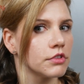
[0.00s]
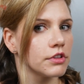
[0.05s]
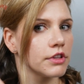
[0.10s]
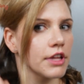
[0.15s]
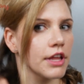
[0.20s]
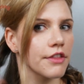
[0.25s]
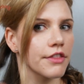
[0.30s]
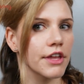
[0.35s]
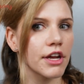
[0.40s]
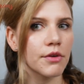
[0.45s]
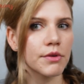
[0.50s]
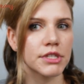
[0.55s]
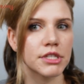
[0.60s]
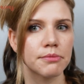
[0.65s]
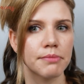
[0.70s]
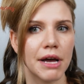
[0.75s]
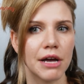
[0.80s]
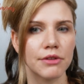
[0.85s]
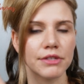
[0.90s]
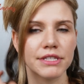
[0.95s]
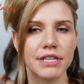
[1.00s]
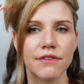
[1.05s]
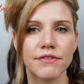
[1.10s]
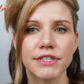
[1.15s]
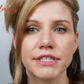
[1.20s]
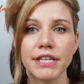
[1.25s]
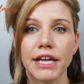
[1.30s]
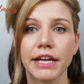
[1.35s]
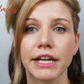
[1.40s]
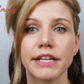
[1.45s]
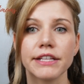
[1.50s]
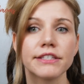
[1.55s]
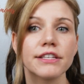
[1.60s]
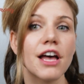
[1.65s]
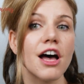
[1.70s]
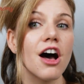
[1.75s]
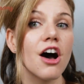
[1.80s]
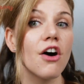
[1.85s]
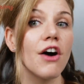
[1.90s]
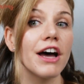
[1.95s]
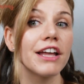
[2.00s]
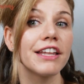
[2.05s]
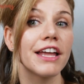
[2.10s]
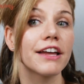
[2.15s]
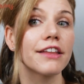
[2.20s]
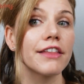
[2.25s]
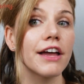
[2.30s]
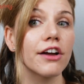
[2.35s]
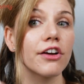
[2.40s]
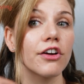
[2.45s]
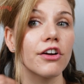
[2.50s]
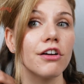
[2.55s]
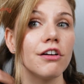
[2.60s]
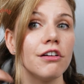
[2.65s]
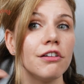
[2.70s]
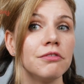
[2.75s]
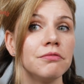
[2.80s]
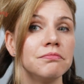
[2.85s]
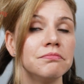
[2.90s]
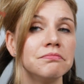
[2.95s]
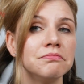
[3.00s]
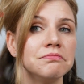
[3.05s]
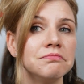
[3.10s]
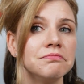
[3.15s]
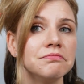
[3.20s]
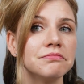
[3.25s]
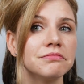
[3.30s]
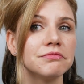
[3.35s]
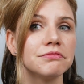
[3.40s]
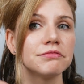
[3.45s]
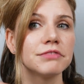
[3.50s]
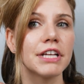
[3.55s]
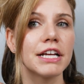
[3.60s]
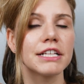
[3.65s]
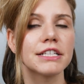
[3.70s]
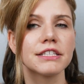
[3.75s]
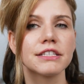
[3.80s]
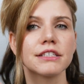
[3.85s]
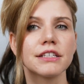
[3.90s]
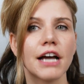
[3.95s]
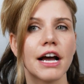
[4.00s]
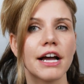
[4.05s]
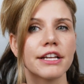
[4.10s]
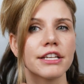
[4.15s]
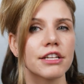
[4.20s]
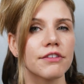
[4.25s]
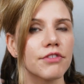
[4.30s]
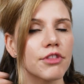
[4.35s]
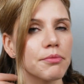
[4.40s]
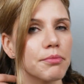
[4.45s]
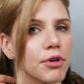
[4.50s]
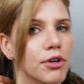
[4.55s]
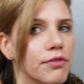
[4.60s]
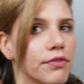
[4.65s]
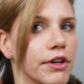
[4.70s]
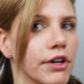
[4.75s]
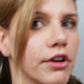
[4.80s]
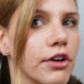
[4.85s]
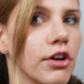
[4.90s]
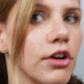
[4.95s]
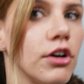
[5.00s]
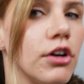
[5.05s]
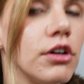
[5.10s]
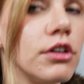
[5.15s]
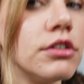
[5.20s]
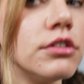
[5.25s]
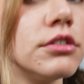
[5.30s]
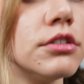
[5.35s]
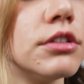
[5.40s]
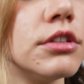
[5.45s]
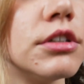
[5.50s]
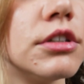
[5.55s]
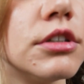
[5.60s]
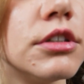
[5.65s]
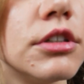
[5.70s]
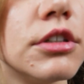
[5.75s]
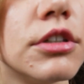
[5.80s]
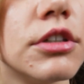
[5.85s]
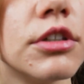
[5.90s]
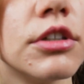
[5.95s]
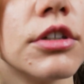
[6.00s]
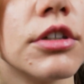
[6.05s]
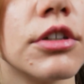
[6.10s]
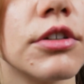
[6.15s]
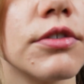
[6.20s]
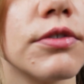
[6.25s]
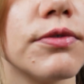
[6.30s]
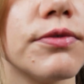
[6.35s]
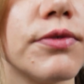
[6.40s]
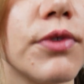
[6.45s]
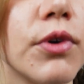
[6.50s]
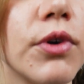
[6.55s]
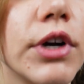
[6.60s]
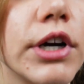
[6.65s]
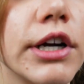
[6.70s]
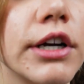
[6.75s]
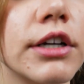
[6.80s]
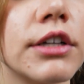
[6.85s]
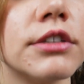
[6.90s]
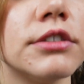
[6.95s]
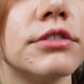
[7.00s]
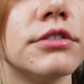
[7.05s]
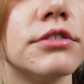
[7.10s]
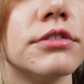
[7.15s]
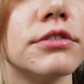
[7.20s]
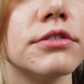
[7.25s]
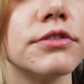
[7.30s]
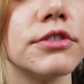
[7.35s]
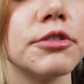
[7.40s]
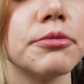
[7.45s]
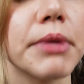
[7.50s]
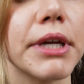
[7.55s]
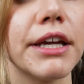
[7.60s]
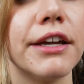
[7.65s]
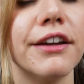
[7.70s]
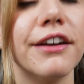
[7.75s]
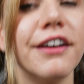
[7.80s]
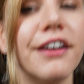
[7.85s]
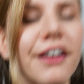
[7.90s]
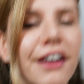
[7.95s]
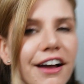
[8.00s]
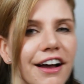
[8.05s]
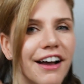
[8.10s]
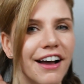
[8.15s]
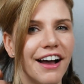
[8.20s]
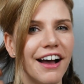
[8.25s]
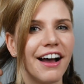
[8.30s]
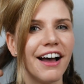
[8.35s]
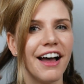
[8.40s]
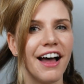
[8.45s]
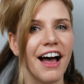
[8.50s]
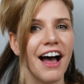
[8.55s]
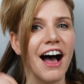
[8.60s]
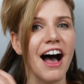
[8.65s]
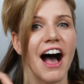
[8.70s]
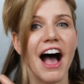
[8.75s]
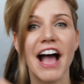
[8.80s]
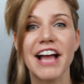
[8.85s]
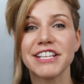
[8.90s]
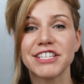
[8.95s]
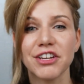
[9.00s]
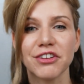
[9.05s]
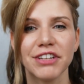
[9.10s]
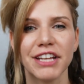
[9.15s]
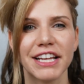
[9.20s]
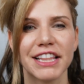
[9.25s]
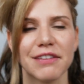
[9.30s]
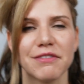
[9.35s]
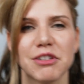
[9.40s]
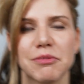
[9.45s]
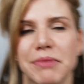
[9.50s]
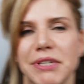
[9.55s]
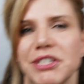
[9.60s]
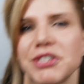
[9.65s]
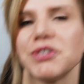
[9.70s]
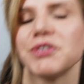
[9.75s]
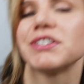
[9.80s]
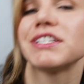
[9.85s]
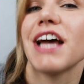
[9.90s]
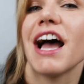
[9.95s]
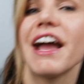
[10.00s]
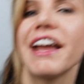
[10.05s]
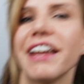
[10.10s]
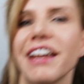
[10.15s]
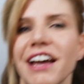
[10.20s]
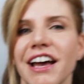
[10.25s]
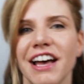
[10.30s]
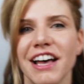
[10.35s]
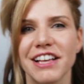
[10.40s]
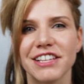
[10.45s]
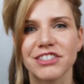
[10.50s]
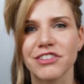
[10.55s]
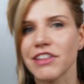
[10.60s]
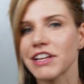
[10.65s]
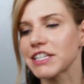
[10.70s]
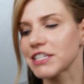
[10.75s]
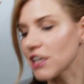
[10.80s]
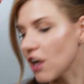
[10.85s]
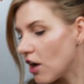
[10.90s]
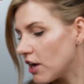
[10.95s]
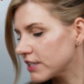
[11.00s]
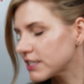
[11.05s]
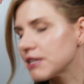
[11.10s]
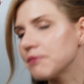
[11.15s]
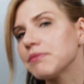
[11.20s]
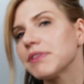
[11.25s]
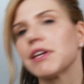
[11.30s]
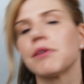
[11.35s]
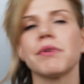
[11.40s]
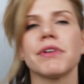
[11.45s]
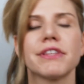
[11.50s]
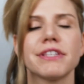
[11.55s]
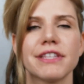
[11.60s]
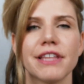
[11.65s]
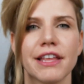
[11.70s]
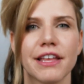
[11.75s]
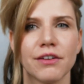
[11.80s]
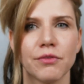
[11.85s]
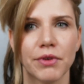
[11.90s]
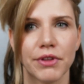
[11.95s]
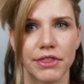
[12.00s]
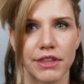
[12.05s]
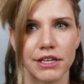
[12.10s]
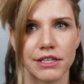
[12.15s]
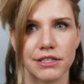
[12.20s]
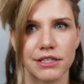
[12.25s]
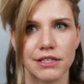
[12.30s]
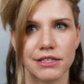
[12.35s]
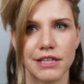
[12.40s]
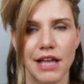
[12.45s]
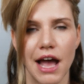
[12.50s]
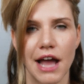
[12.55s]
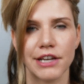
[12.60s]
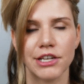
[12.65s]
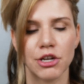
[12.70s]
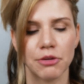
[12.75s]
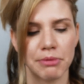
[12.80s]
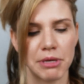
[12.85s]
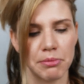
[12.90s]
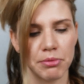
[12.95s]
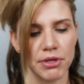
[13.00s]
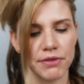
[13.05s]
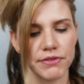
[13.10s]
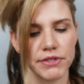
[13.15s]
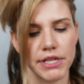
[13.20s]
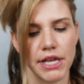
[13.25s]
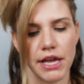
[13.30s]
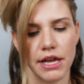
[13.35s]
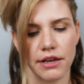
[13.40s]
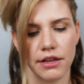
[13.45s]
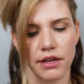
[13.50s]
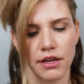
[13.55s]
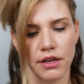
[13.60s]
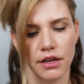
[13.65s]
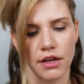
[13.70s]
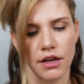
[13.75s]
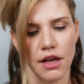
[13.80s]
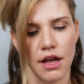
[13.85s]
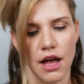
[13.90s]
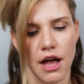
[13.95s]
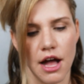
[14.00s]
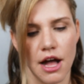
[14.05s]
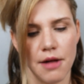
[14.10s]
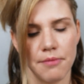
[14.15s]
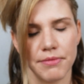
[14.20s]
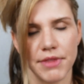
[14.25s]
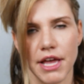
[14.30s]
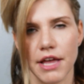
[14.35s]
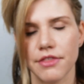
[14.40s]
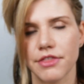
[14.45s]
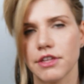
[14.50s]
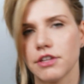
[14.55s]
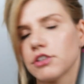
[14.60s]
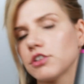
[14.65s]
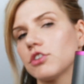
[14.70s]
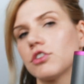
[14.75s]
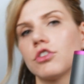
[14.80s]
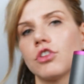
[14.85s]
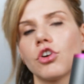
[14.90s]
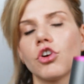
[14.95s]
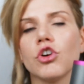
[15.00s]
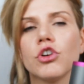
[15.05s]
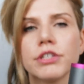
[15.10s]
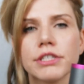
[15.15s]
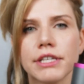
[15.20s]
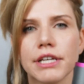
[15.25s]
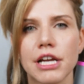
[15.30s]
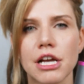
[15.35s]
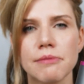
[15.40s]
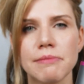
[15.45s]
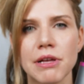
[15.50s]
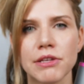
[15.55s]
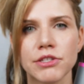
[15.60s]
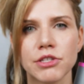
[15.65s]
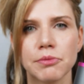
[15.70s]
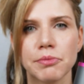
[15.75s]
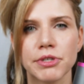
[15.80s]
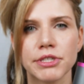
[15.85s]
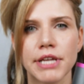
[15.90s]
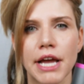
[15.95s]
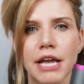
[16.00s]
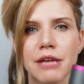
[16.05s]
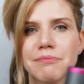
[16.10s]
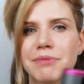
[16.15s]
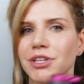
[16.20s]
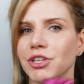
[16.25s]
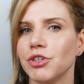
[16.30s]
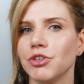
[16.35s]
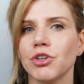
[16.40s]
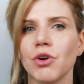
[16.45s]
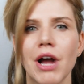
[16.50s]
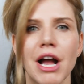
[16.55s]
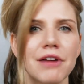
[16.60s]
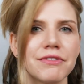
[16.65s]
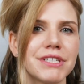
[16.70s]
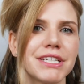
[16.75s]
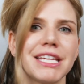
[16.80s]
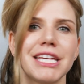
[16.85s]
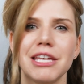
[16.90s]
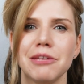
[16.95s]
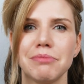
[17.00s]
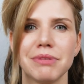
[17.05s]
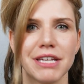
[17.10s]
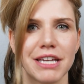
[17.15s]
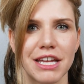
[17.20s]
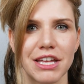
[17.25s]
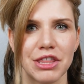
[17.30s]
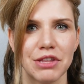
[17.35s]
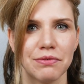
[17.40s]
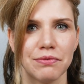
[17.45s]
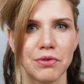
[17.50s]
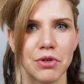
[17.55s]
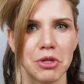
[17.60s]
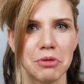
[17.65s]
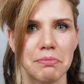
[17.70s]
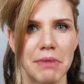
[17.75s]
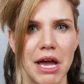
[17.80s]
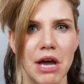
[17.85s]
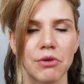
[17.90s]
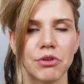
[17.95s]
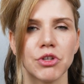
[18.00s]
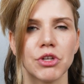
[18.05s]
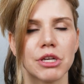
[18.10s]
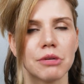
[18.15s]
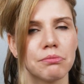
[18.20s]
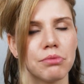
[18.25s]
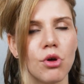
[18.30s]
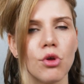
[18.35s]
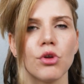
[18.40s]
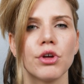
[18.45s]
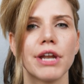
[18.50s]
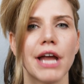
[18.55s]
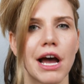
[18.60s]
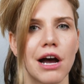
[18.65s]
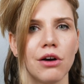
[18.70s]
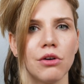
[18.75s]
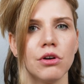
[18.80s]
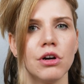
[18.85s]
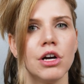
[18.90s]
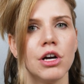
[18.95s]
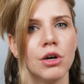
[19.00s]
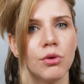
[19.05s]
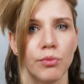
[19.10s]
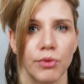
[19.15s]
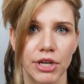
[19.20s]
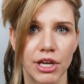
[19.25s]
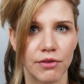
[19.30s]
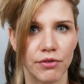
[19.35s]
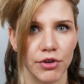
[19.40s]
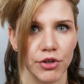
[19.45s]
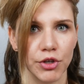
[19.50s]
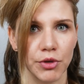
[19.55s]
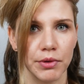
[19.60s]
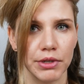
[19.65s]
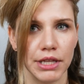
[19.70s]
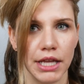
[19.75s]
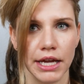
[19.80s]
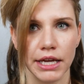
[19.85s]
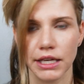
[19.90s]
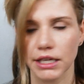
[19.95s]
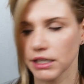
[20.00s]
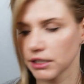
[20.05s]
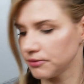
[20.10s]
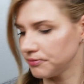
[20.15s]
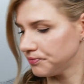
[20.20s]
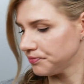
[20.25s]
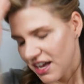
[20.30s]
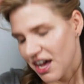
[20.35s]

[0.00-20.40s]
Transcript: There was about 7 seconds. Oh, I like that curl. That's kind of the perfect curl for me. I don't like them to be too tight. So that's the awesome thing with this, is that I know people have said that the curls can come out super tight, but you don't have to keep it in the full amount. You can pull it out whenever you would like.